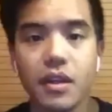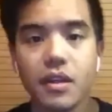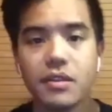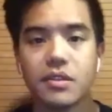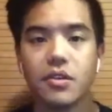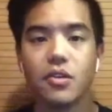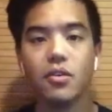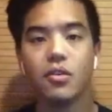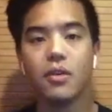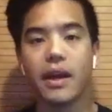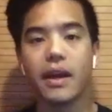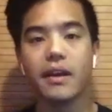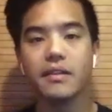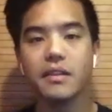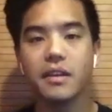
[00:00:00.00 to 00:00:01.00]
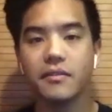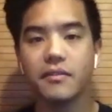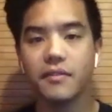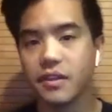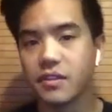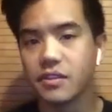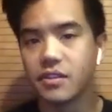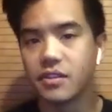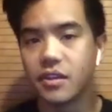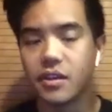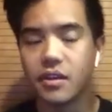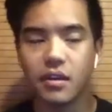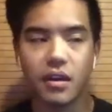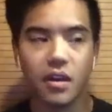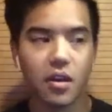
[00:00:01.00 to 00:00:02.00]
So as an
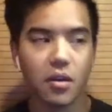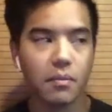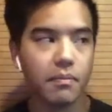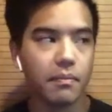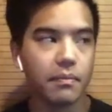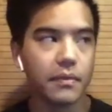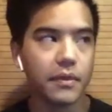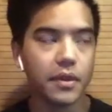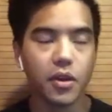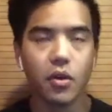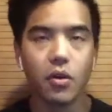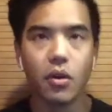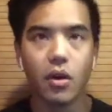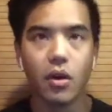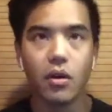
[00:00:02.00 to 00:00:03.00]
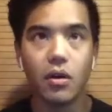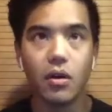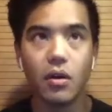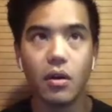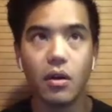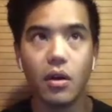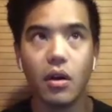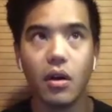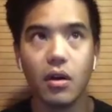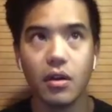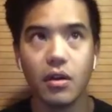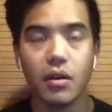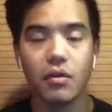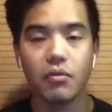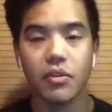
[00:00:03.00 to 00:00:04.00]
investor, um, you know,
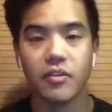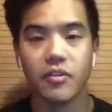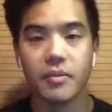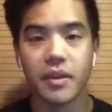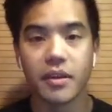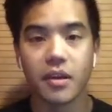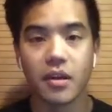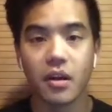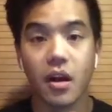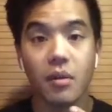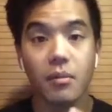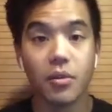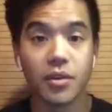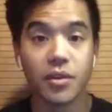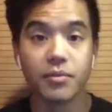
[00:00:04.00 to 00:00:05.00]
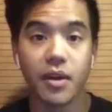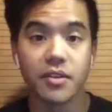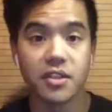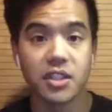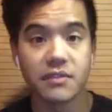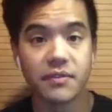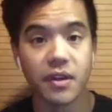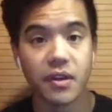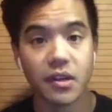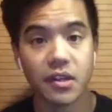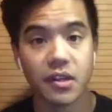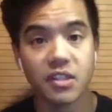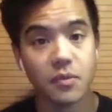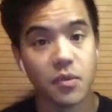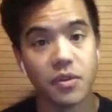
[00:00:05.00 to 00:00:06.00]
we've made our onboarding process very
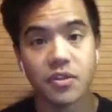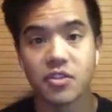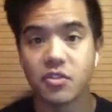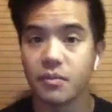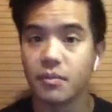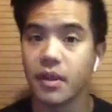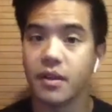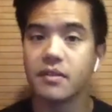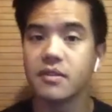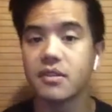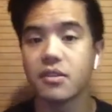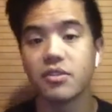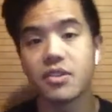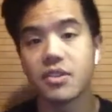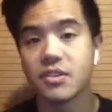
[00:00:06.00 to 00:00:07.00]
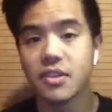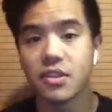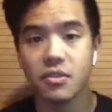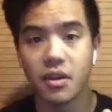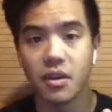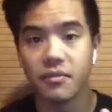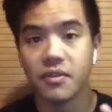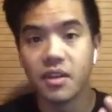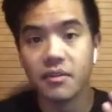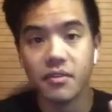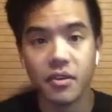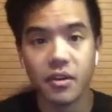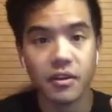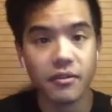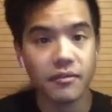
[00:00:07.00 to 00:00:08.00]
smooth and streamlined. So let's just say you have
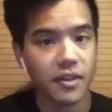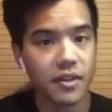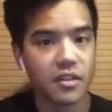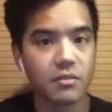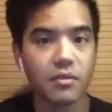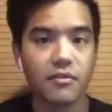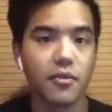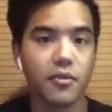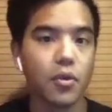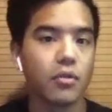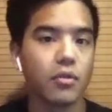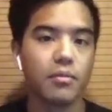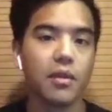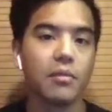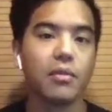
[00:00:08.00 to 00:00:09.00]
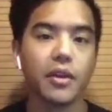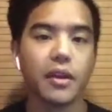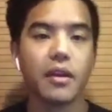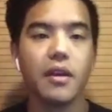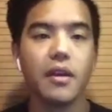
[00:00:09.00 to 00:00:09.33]
never invested before in Republic.